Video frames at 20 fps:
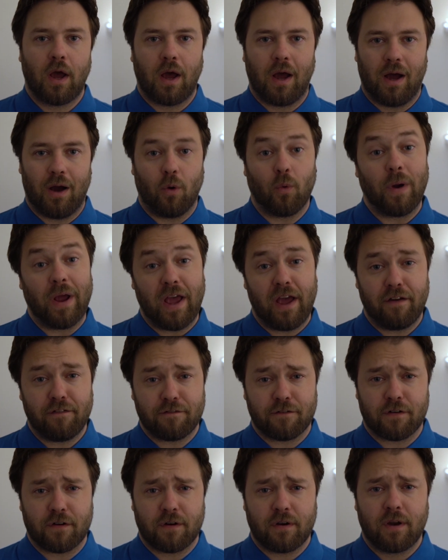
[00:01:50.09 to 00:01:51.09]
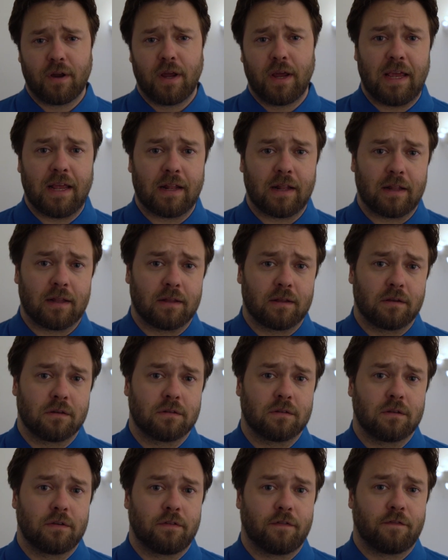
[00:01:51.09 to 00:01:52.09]
However, in
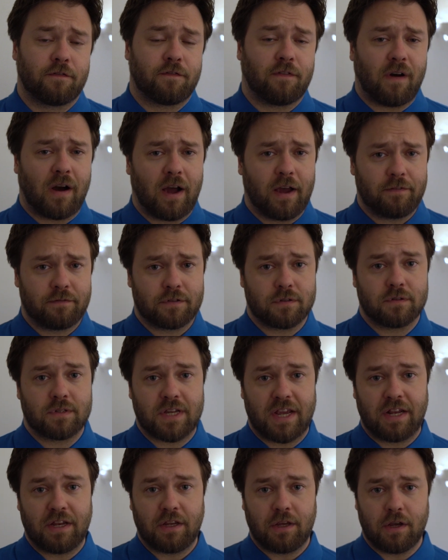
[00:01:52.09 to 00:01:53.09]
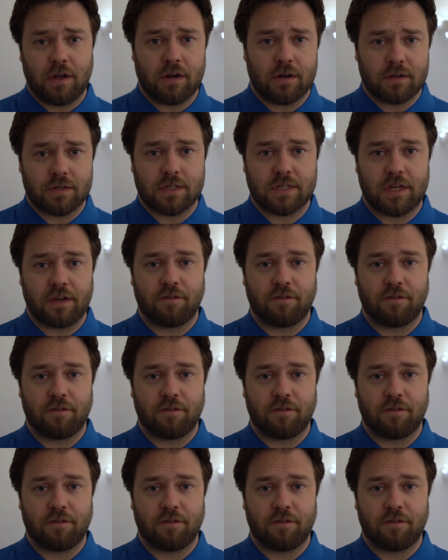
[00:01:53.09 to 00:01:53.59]
5 to 10 years,